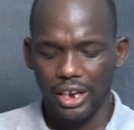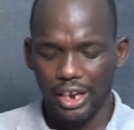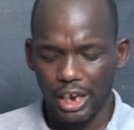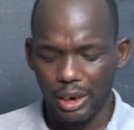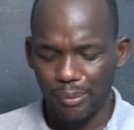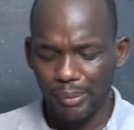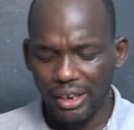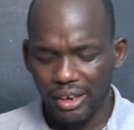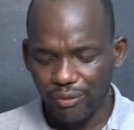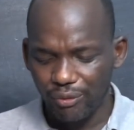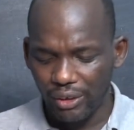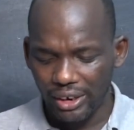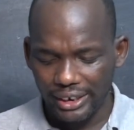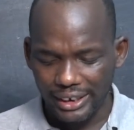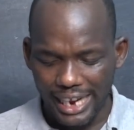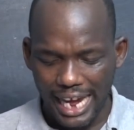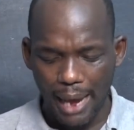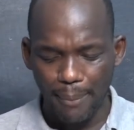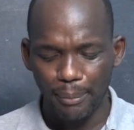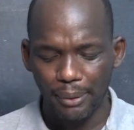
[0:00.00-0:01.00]
It may, for
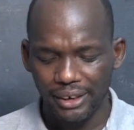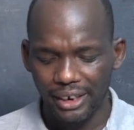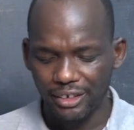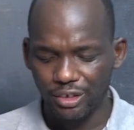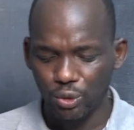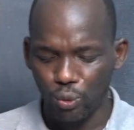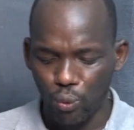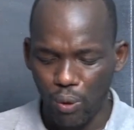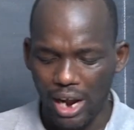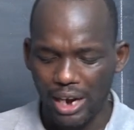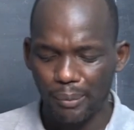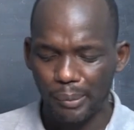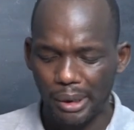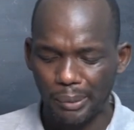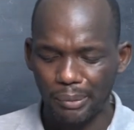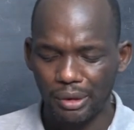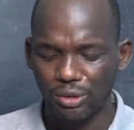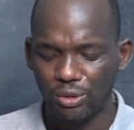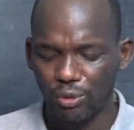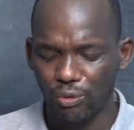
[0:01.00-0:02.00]
example, that you want
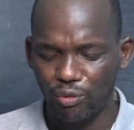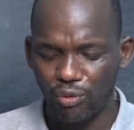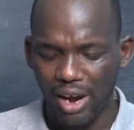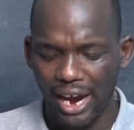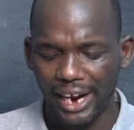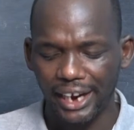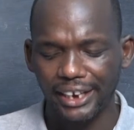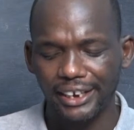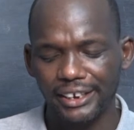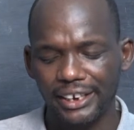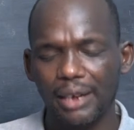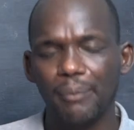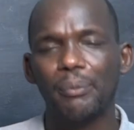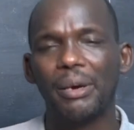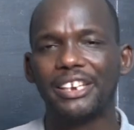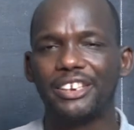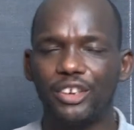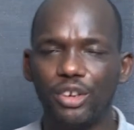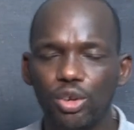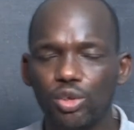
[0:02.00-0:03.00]
maybe to find the
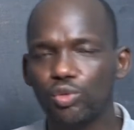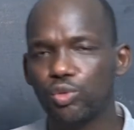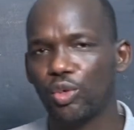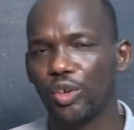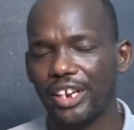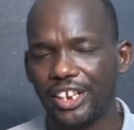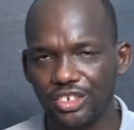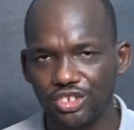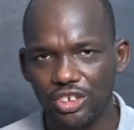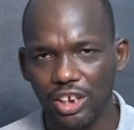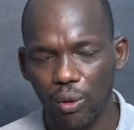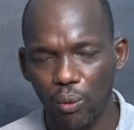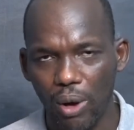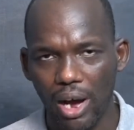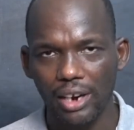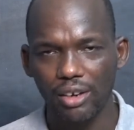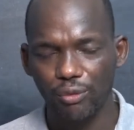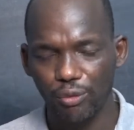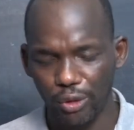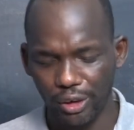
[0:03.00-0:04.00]
materials for lecture
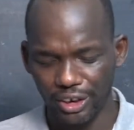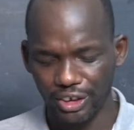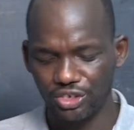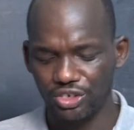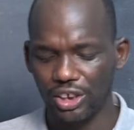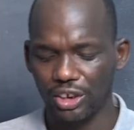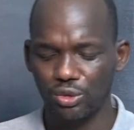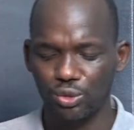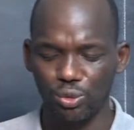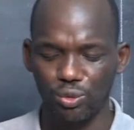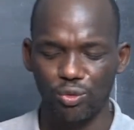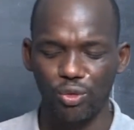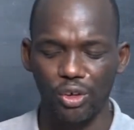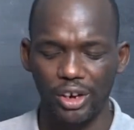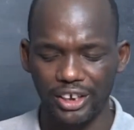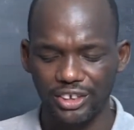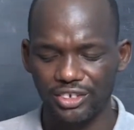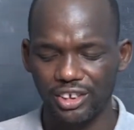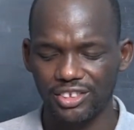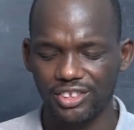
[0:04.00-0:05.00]
1, for lecture 2, for
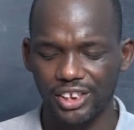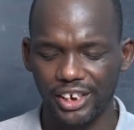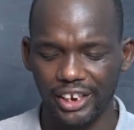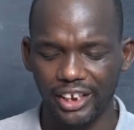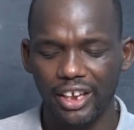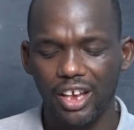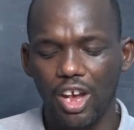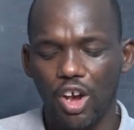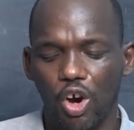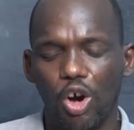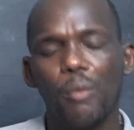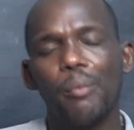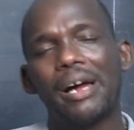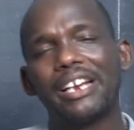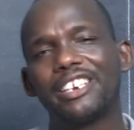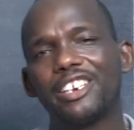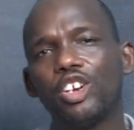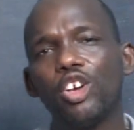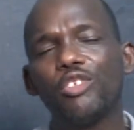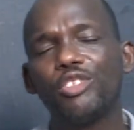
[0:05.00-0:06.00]
lecture 3, or
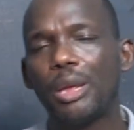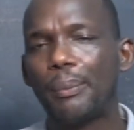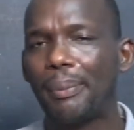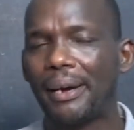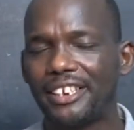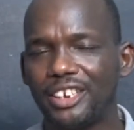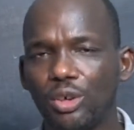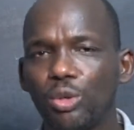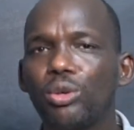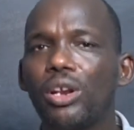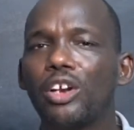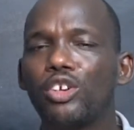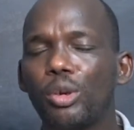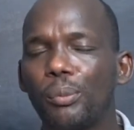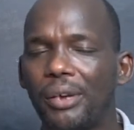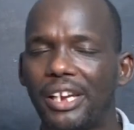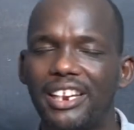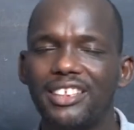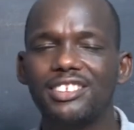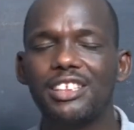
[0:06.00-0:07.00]
material of the particular
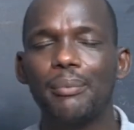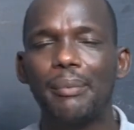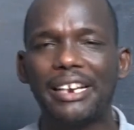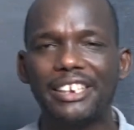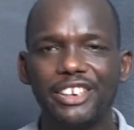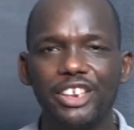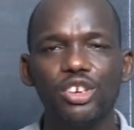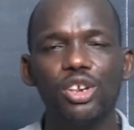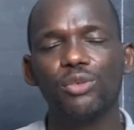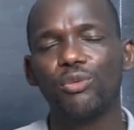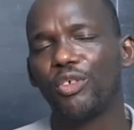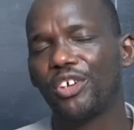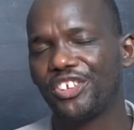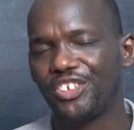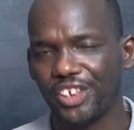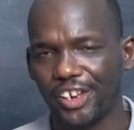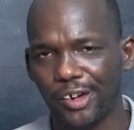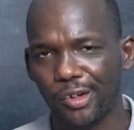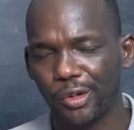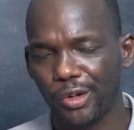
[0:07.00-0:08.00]
topic. Let's say material for
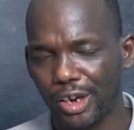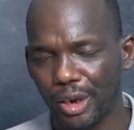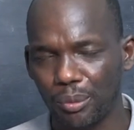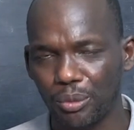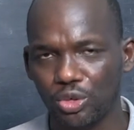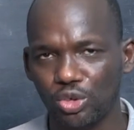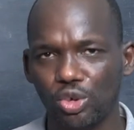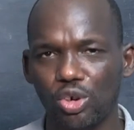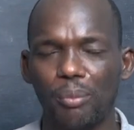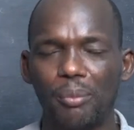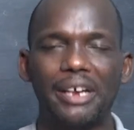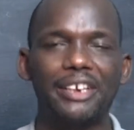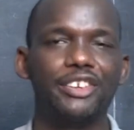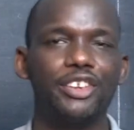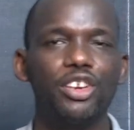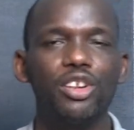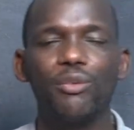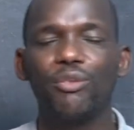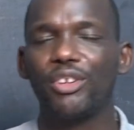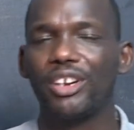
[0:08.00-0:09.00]
general chemistry, or
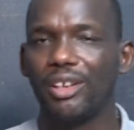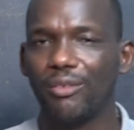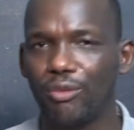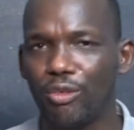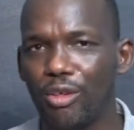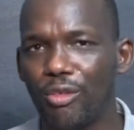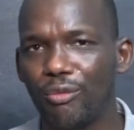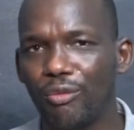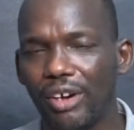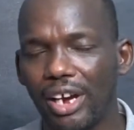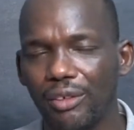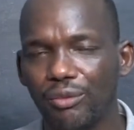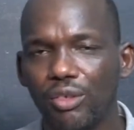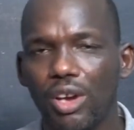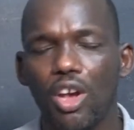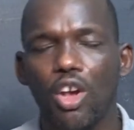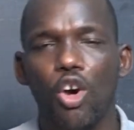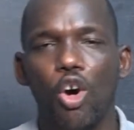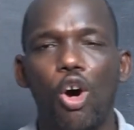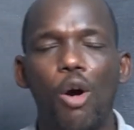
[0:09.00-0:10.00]
material for the form
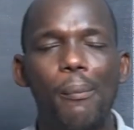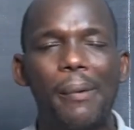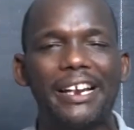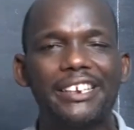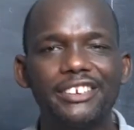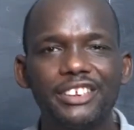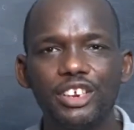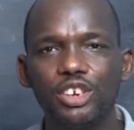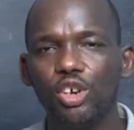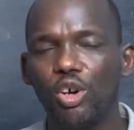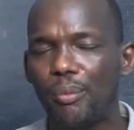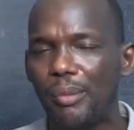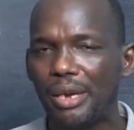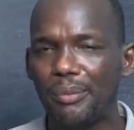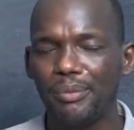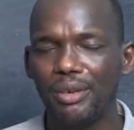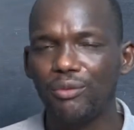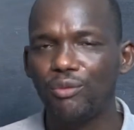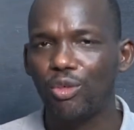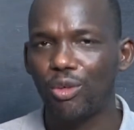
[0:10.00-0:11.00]
5, or material
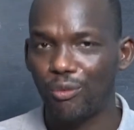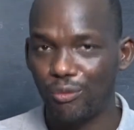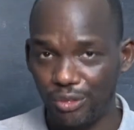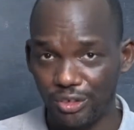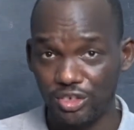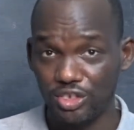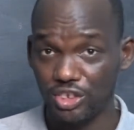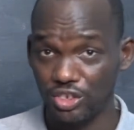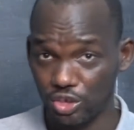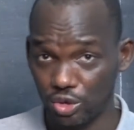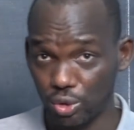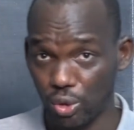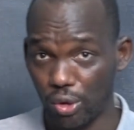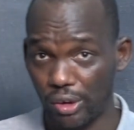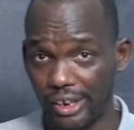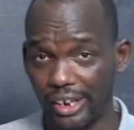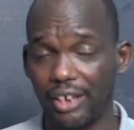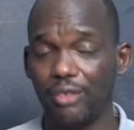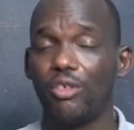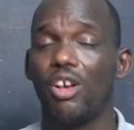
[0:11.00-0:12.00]
maybe for physics
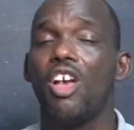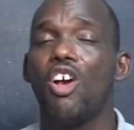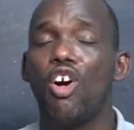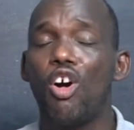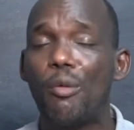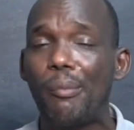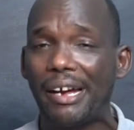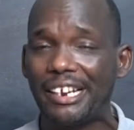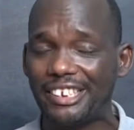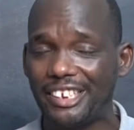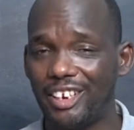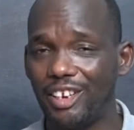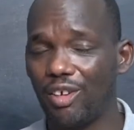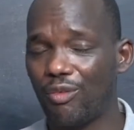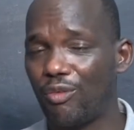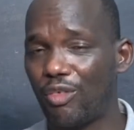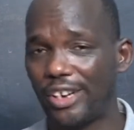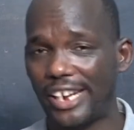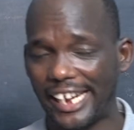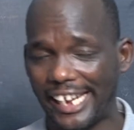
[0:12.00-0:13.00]
1M, or material
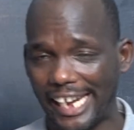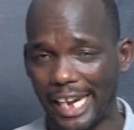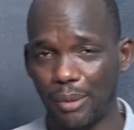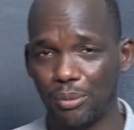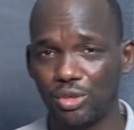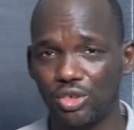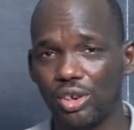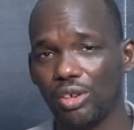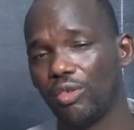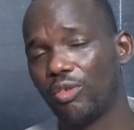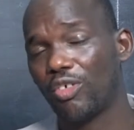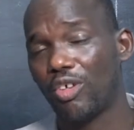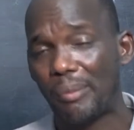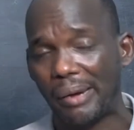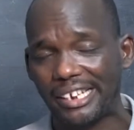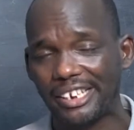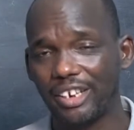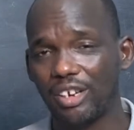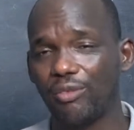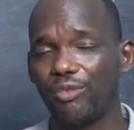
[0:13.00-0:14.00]
for the chemistry, or
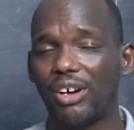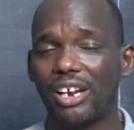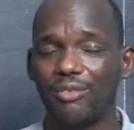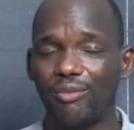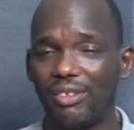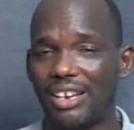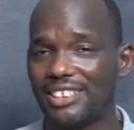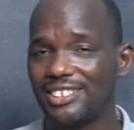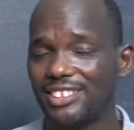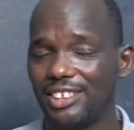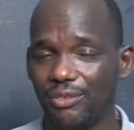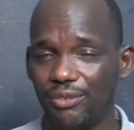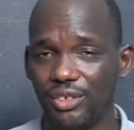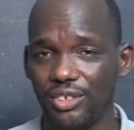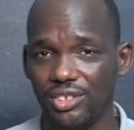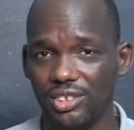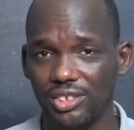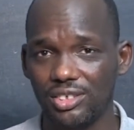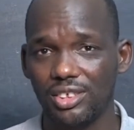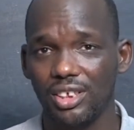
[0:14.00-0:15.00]
material for advanced
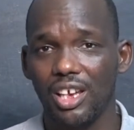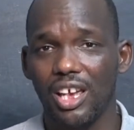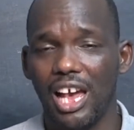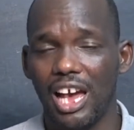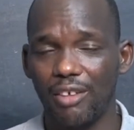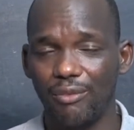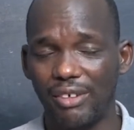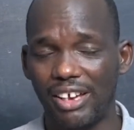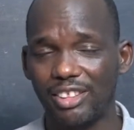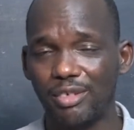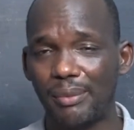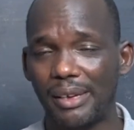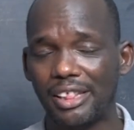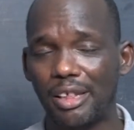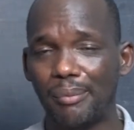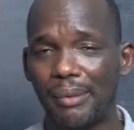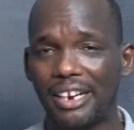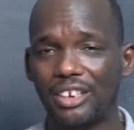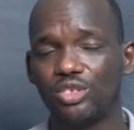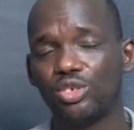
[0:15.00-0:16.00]
physics, advanced
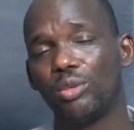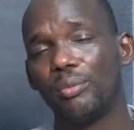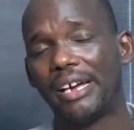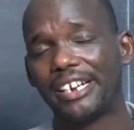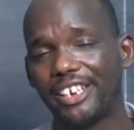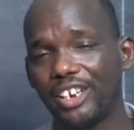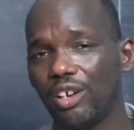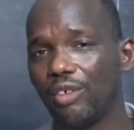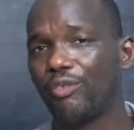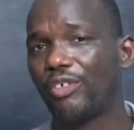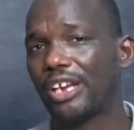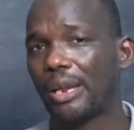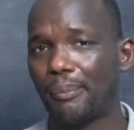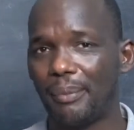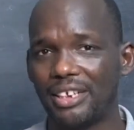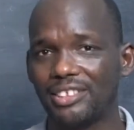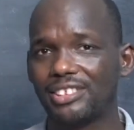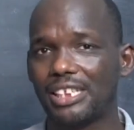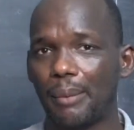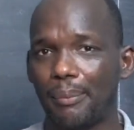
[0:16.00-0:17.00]
mathematics, or material for the
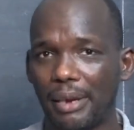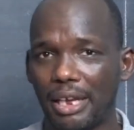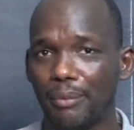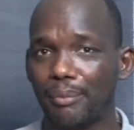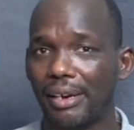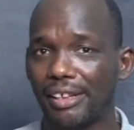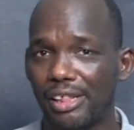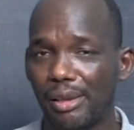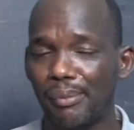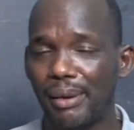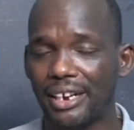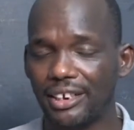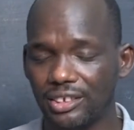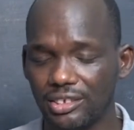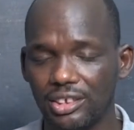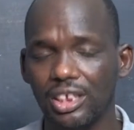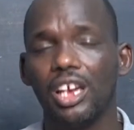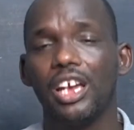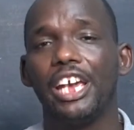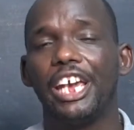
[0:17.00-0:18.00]
basic applied mathematics.